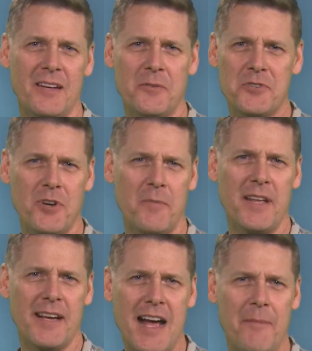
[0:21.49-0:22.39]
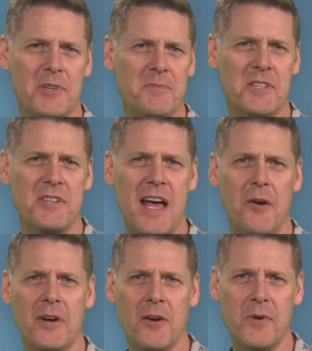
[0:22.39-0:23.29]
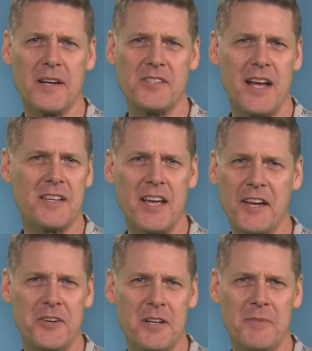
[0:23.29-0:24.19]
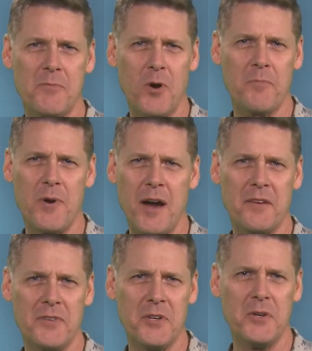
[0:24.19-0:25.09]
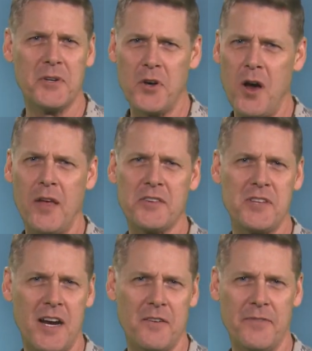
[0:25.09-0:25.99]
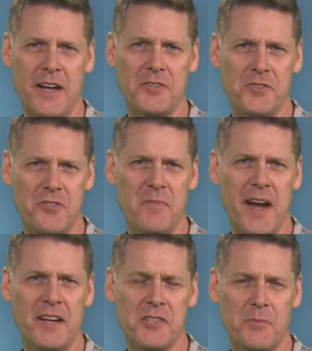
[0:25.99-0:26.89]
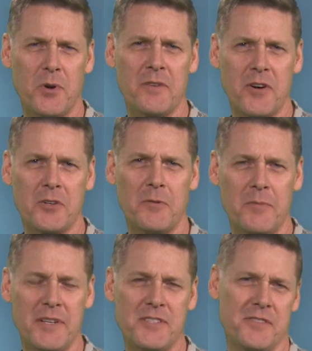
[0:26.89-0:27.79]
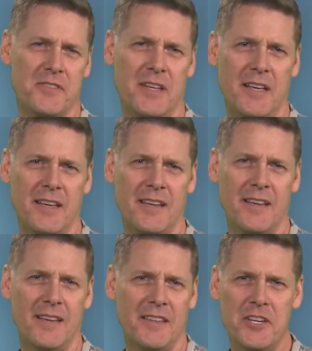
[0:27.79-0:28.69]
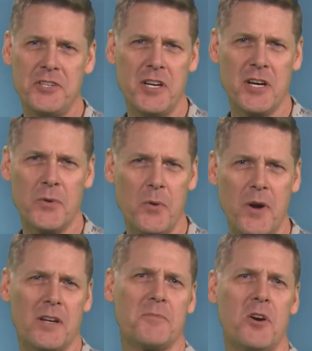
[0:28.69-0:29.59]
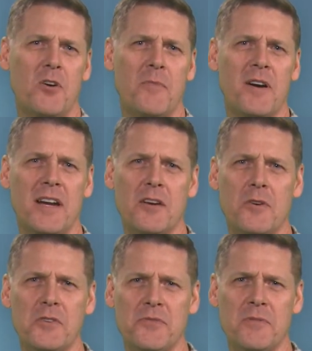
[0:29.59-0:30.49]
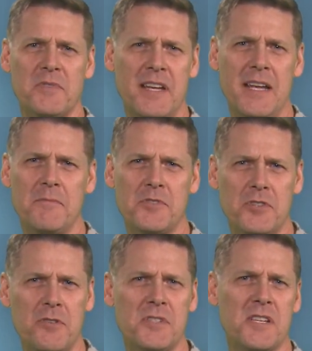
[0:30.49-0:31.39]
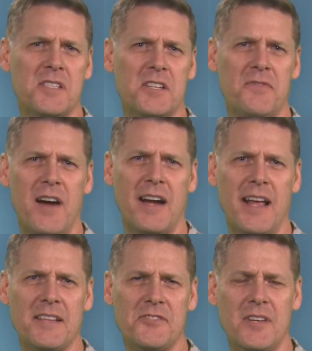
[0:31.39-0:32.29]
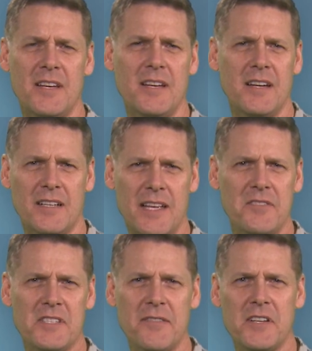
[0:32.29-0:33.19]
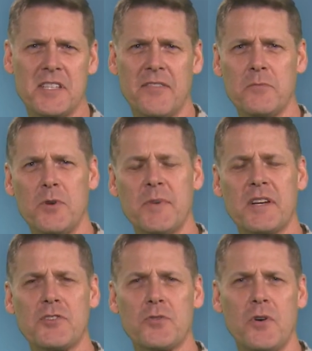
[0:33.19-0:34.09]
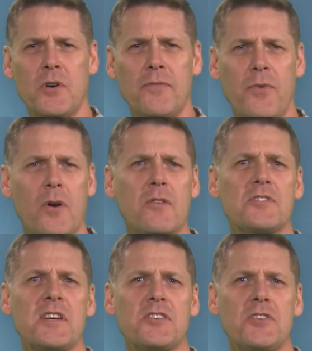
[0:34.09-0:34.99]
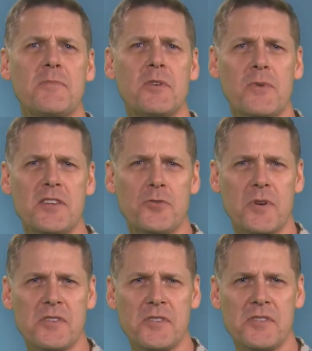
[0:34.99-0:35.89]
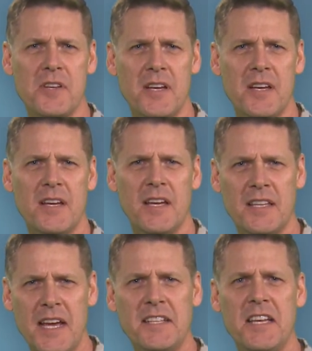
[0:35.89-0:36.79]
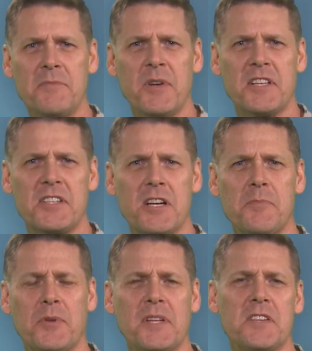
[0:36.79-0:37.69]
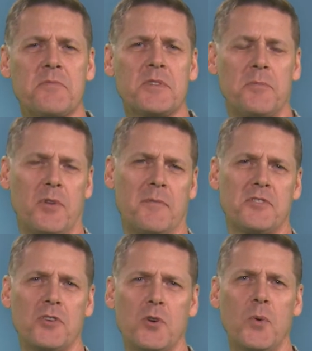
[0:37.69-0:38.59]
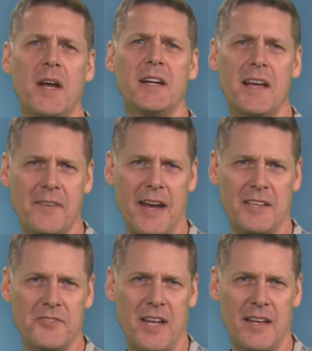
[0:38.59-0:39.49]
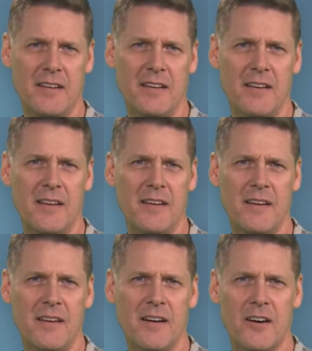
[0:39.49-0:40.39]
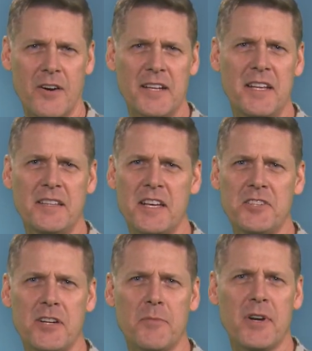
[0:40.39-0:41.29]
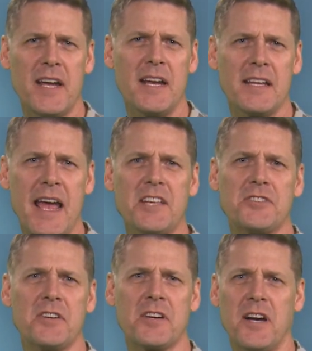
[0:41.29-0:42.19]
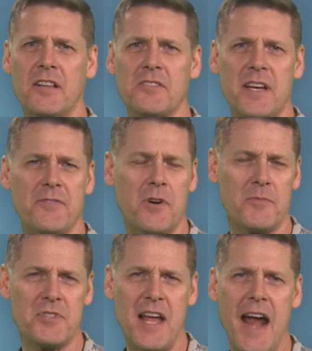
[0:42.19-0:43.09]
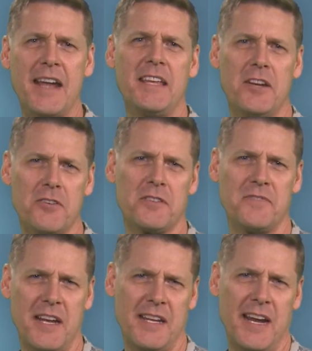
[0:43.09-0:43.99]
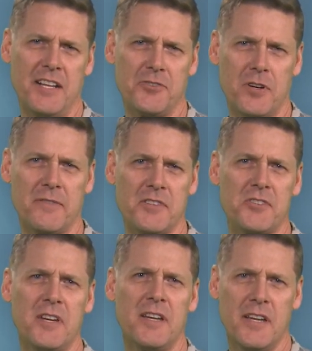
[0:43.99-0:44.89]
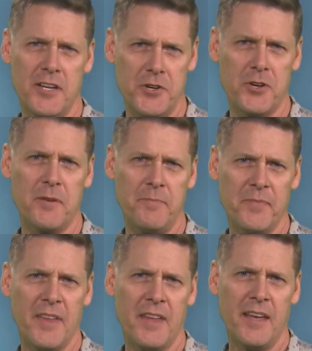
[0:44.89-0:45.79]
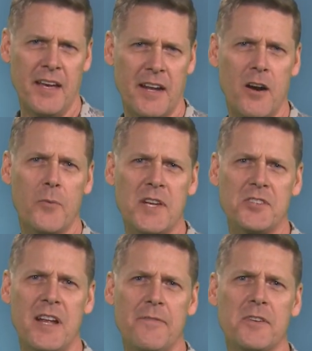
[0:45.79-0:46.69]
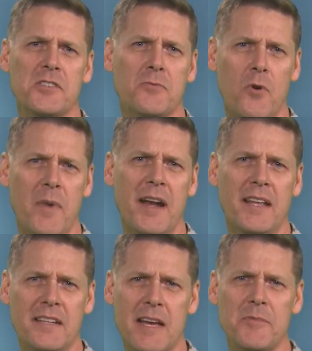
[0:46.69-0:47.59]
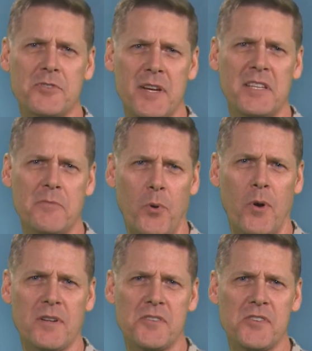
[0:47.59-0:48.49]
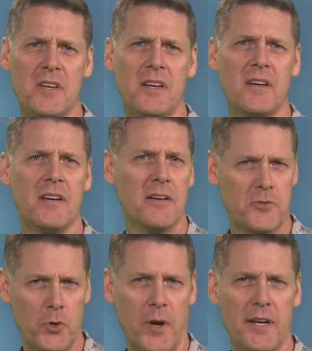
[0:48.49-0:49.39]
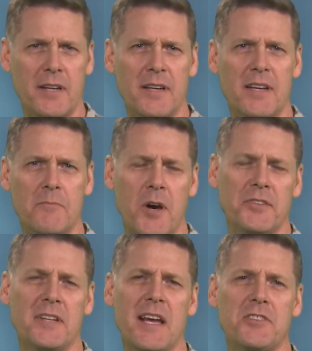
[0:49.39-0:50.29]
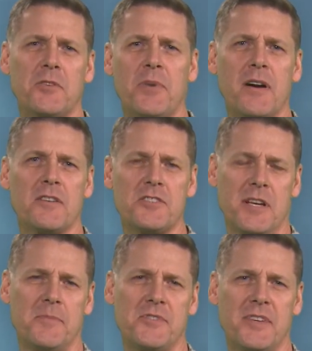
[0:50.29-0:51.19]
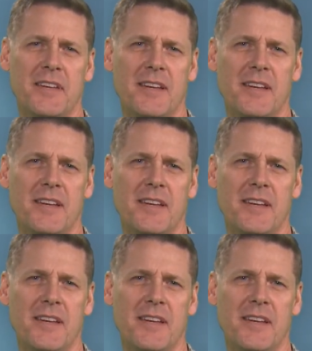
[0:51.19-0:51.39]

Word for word: With so many accomplishments now in our rucksacks, I couldn't be more proud of you and all the sacrifices you've made in support of our global missions. This year, we welcomed home our heroes from Teams 266 Finance, 1177 Movement Control, 406 Human Resources, and the 18th Military Police from deployments to Kuwait and Afghanistan. Our 18th Engineer Brigade cased their colors after almost 90 years of dedicated service in Europe, and our recent efforts in Romania demonstrate the importance of joint and multinational partnerships.